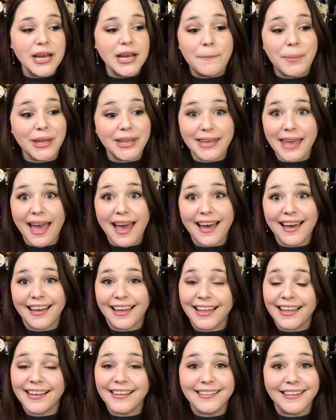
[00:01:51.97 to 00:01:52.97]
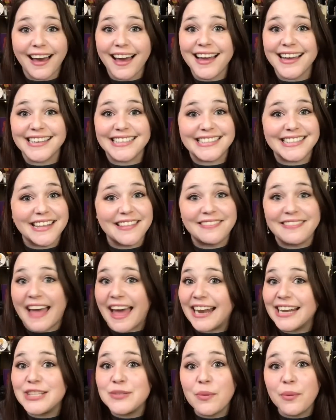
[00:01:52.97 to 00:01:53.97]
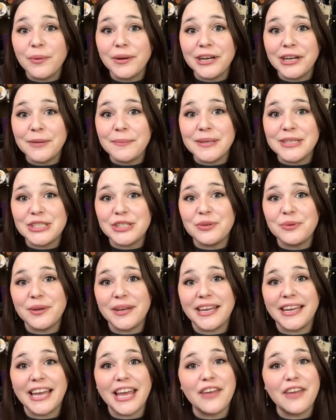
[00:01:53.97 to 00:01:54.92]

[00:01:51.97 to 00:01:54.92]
But yeah, guys, that is what we're gonna be doing.